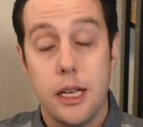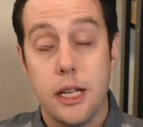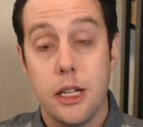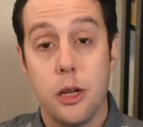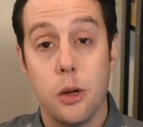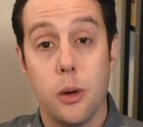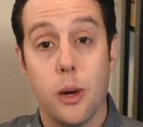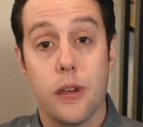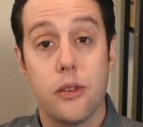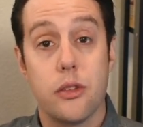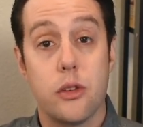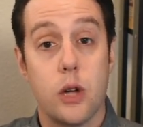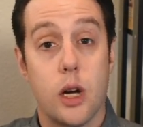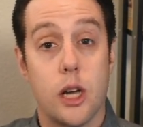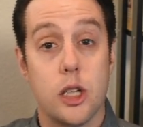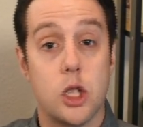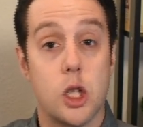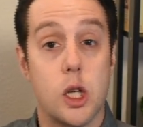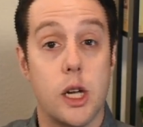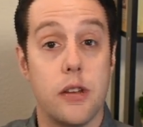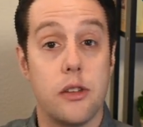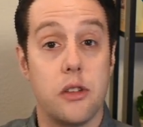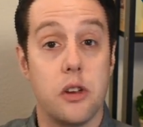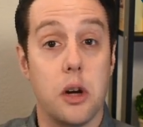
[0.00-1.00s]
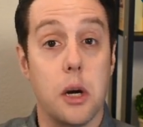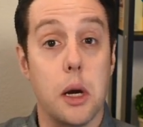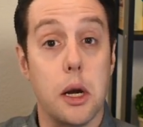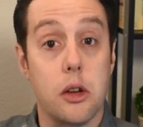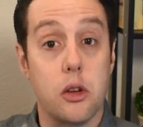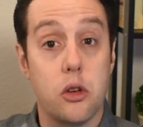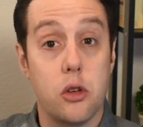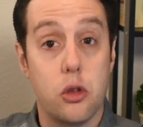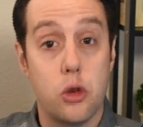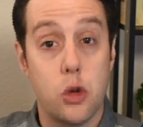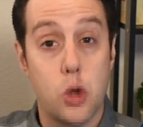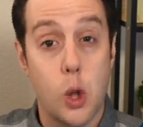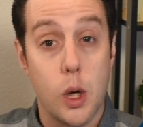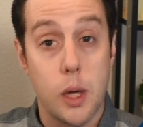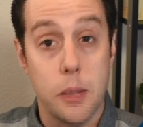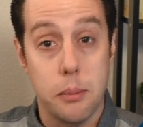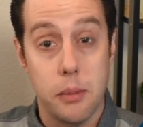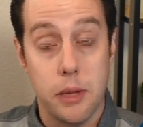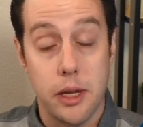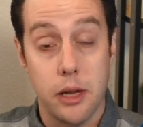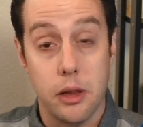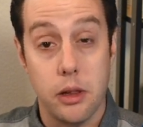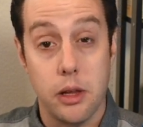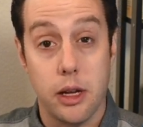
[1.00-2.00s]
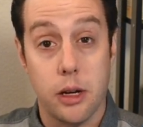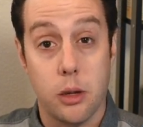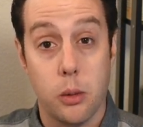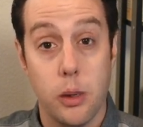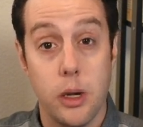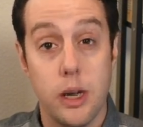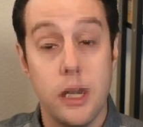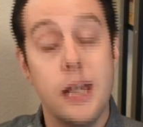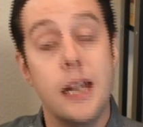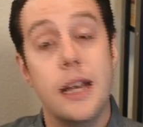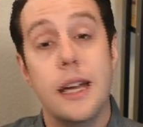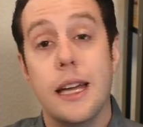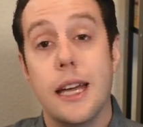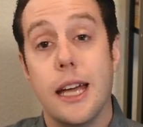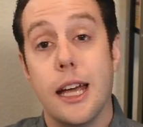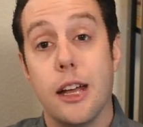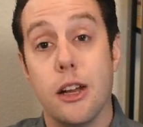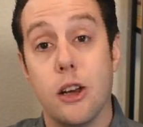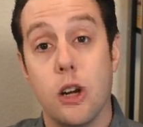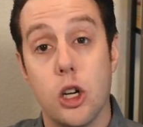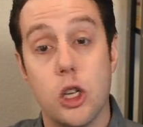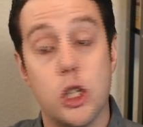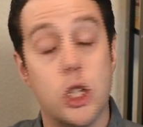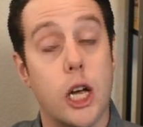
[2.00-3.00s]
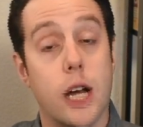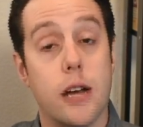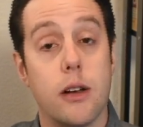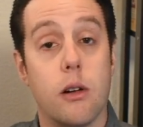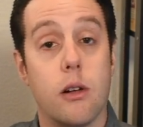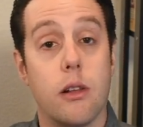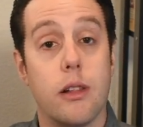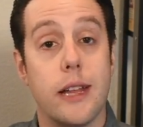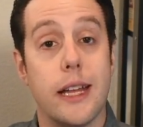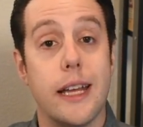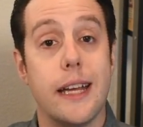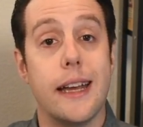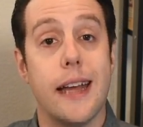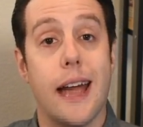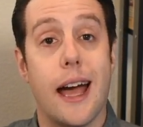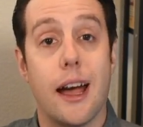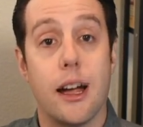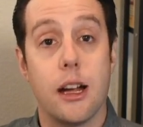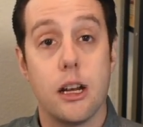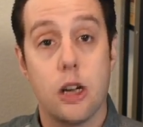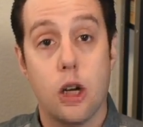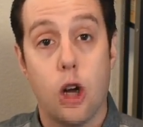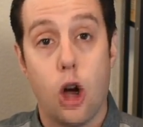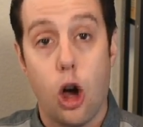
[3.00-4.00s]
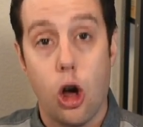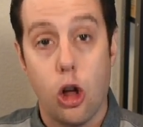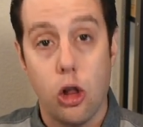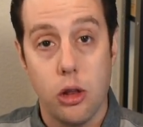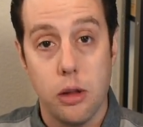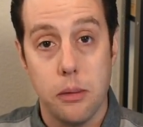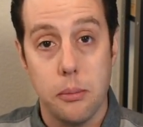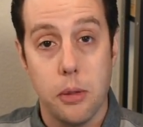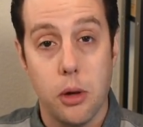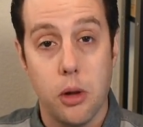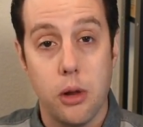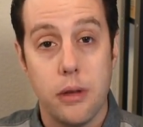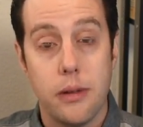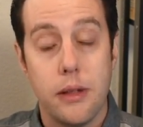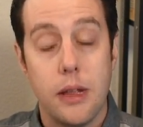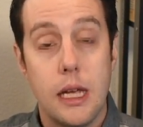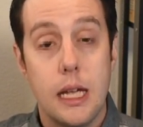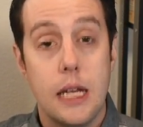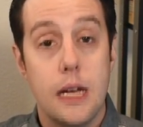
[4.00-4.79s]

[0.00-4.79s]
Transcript: US Treasuries are extremely liquid and are generally not callable.